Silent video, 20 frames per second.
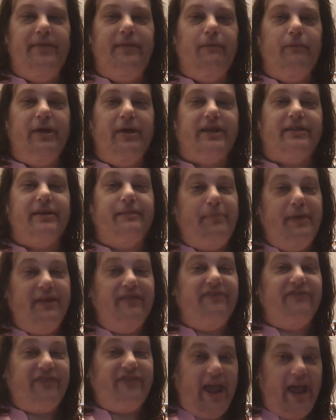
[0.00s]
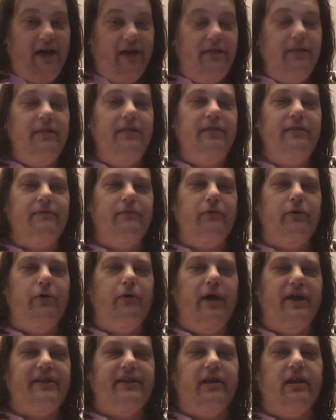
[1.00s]
weekly bin sale,
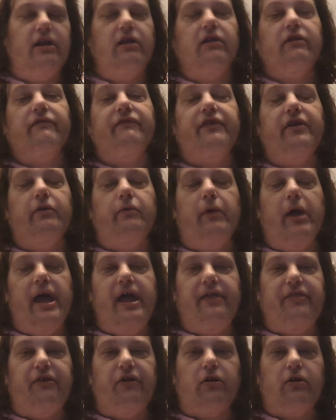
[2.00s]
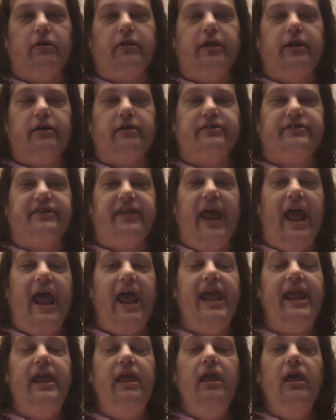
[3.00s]
who I did an interview with earlier
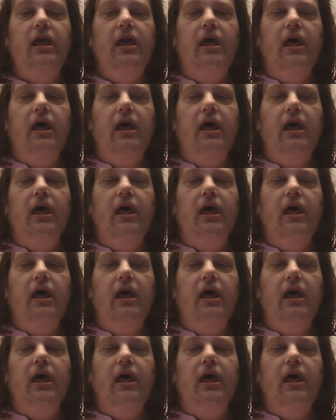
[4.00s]
today.